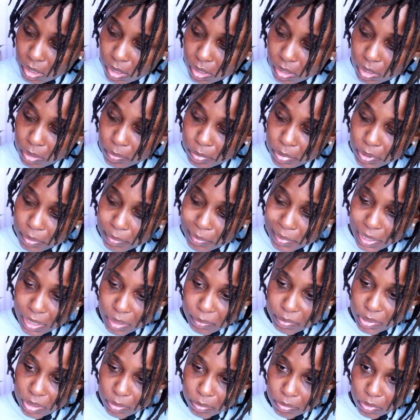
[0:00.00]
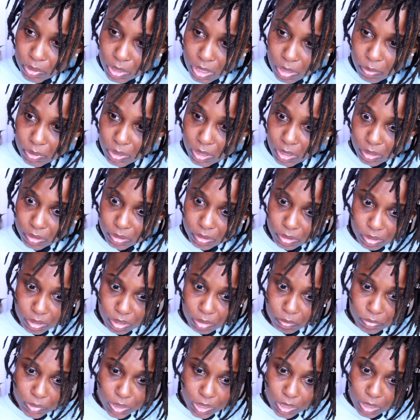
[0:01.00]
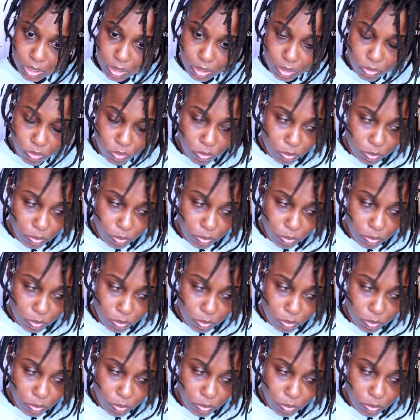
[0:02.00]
and it be mad people coming out there, and I'm like,